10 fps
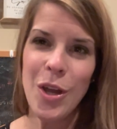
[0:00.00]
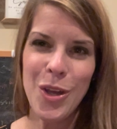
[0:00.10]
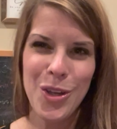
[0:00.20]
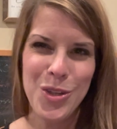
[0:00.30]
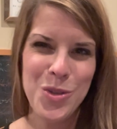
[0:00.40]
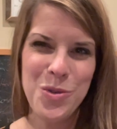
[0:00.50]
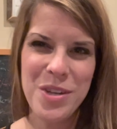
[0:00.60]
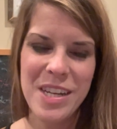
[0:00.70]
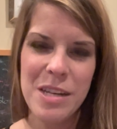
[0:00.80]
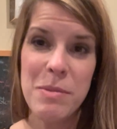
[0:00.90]
you
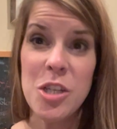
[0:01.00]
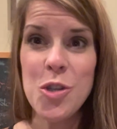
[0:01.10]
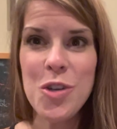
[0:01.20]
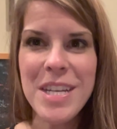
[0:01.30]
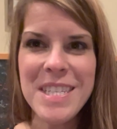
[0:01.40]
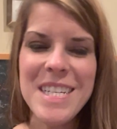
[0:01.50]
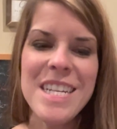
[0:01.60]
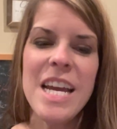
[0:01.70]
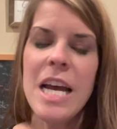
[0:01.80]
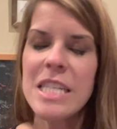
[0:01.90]
can be entrusted
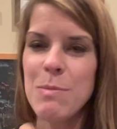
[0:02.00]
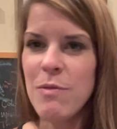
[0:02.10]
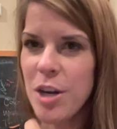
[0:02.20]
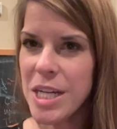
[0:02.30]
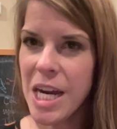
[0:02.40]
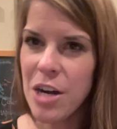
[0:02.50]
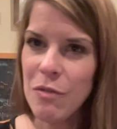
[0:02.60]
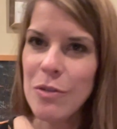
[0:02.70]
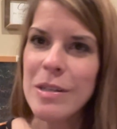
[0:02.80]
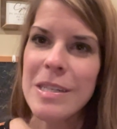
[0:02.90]
to be very
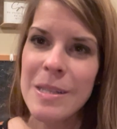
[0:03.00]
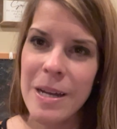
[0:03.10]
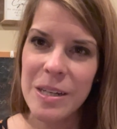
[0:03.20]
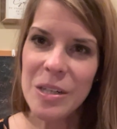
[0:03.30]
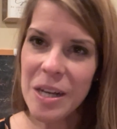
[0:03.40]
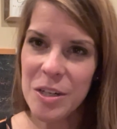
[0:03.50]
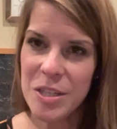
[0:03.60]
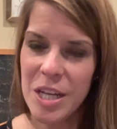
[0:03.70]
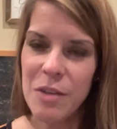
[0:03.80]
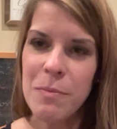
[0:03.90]
careful and to not cut
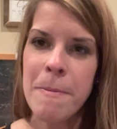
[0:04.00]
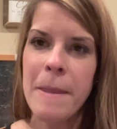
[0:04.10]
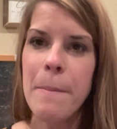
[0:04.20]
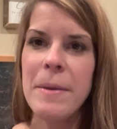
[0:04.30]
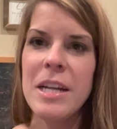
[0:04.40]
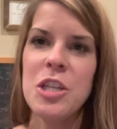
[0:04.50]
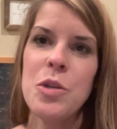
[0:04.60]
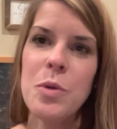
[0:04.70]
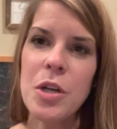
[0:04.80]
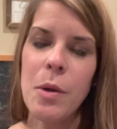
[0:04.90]
yourself. But
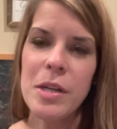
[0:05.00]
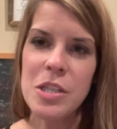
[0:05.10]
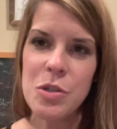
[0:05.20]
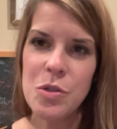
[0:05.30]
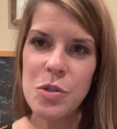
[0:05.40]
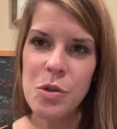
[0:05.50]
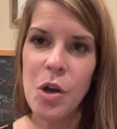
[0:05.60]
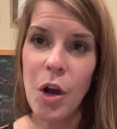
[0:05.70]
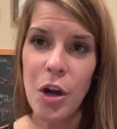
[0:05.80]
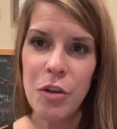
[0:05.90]
you are going to
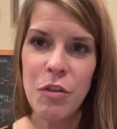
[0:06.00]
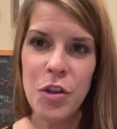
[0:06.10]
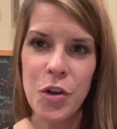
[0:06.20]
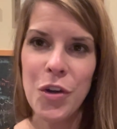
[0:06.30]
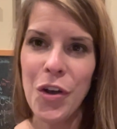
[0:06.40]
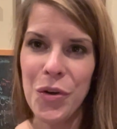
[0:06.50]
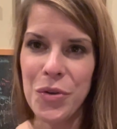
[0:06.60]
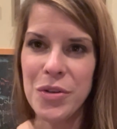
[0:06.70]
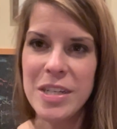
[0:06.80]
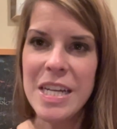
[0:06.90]
carve your
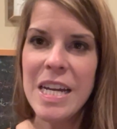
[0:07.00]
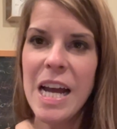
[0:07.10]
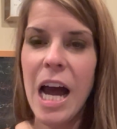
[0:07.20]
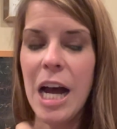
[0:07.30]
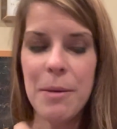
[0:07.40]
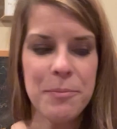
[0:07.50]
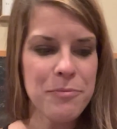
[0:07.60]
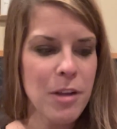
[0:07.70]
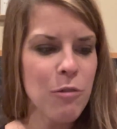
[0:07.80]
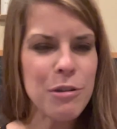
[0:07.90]
own
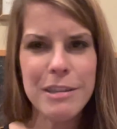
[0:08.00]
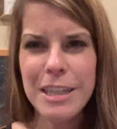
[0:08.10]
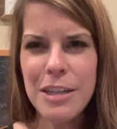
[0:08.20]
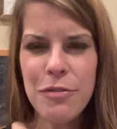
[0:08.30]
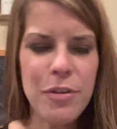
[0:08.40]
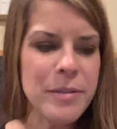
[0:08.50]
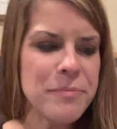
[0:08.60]
relief